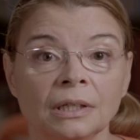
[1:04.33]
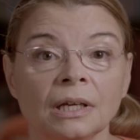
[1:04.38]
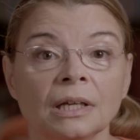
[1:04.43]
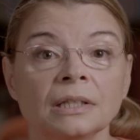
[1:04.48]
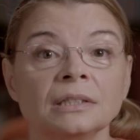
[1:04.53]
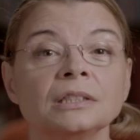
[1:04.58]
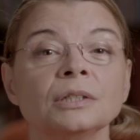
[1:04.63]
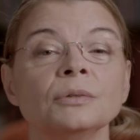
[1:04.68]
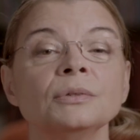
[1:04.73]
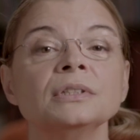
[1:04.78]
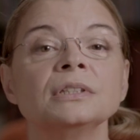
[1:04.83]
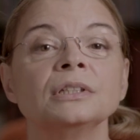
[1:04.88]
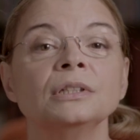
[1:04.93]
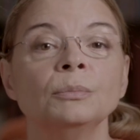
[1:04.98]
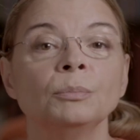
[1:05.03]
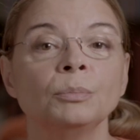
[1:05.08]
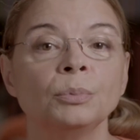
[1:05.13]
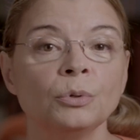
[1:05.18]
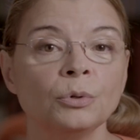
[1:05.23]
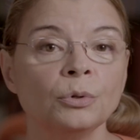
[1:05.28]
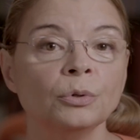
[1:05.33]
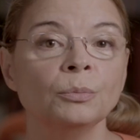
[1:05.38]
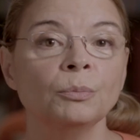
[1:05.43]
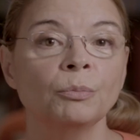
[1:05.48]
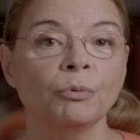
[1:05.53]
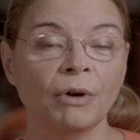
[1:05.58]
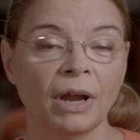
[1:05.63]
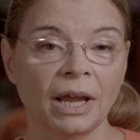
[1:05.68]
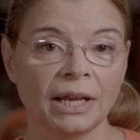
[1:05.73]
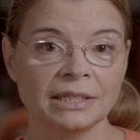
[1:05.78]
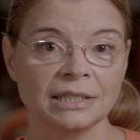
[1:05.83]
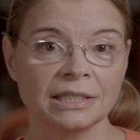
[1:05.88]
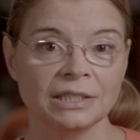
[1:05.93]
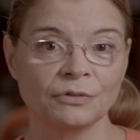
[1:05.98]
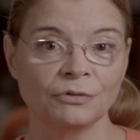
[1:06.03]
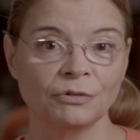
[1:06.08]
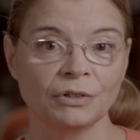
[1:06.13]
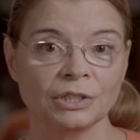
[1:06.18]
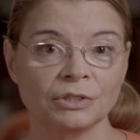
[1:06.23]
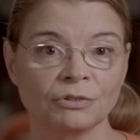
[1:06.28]
And so it's an important practice
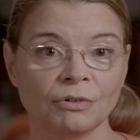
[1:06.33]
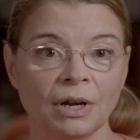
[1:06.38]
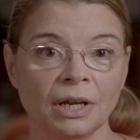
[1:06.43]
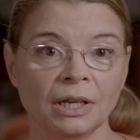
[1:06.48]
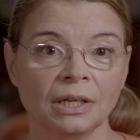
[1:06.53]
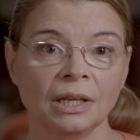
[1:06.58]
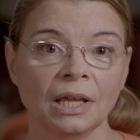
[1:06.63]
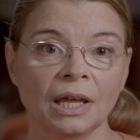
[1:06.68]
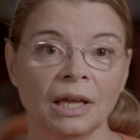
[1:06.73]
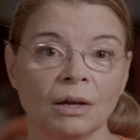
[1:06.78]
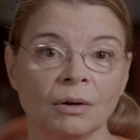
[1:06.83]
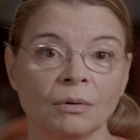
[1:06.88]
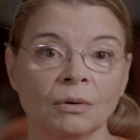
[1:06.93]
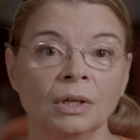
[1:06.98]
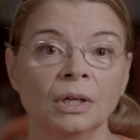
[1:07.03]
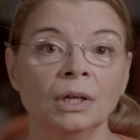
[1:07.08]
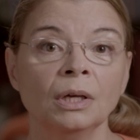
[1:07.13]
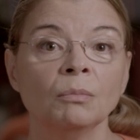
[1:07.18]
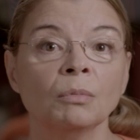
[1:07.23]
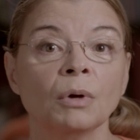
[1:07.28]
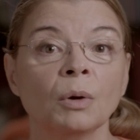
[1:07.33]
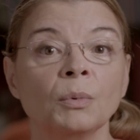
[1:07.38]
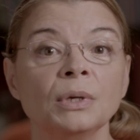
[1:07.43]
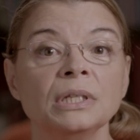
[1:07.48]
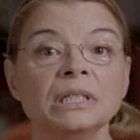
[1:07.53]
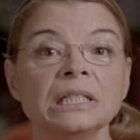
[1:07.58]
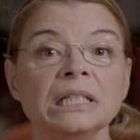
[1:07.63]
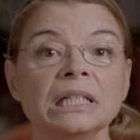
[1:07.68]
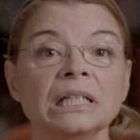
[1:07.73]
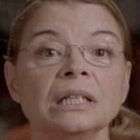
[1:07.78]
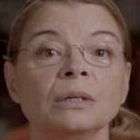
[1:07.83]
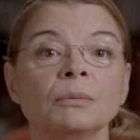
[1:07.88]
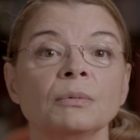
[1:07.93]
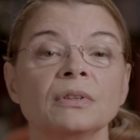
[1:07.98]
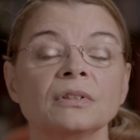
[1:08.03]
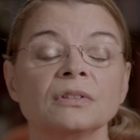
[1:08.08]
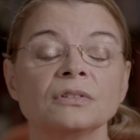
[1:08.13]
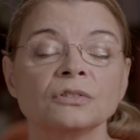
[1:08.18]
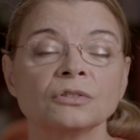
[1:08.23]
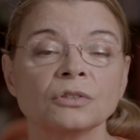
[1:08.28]
for us right now when we're dealing
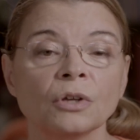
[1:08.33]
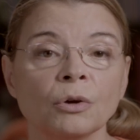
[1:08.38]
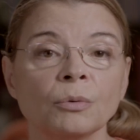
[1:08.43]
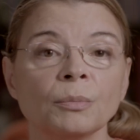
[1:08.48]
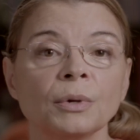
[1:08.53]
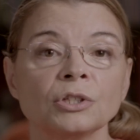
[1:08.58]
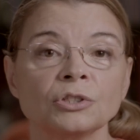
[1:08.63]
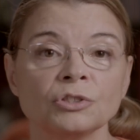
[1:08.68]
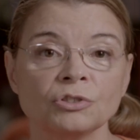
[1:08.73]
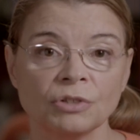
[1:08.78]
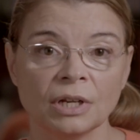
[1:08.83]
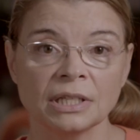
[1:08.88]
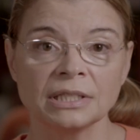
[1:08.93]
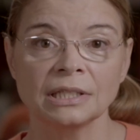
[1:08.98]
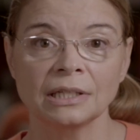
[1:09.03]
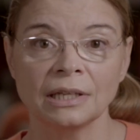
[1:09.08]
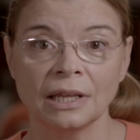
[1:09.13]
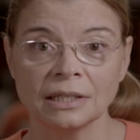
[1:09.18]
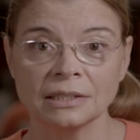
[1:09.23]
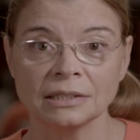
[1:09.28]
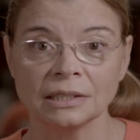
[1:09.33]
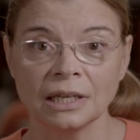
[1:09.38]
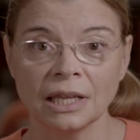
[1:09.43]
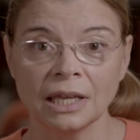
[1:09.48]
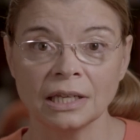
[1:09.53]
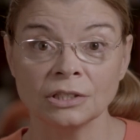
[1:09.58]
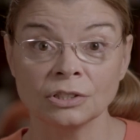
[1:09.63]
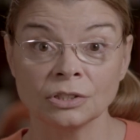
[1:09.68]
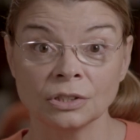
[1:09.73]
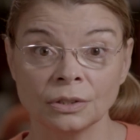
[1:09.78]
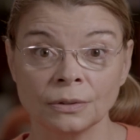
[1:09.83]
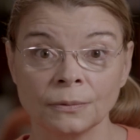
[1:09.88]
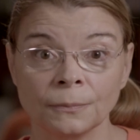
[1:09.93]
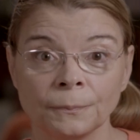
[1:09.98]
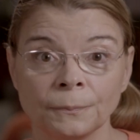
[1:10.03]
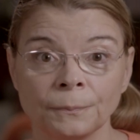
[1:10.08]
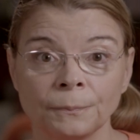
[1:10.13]
with so much stress and isolation.